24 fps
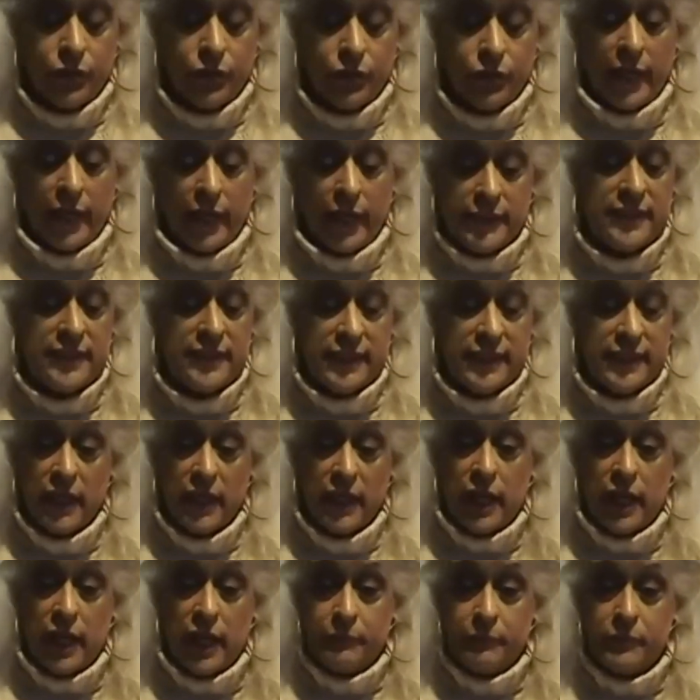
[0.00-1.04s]
60
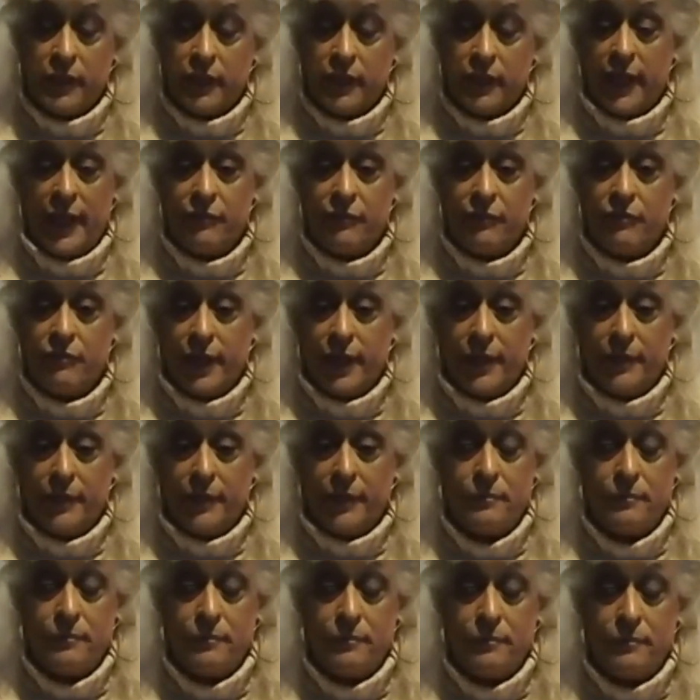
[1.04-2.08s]
times till I got it
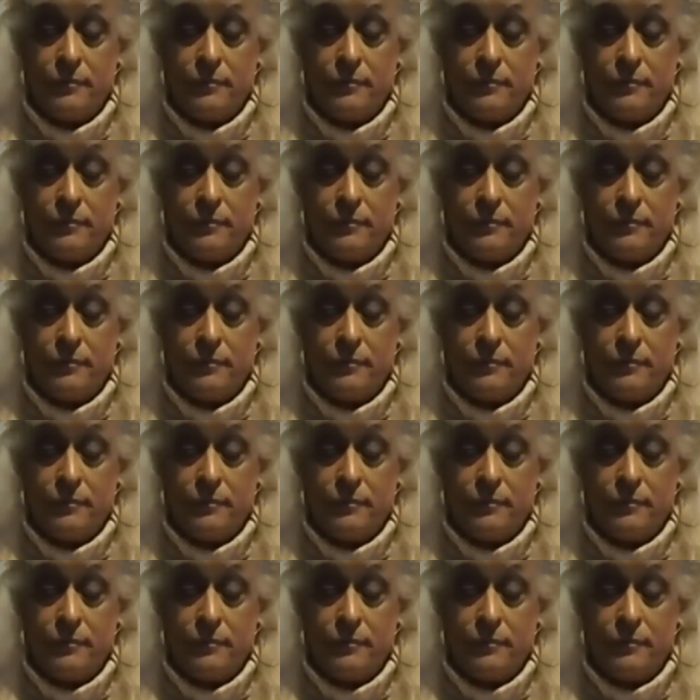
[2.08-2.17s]
right.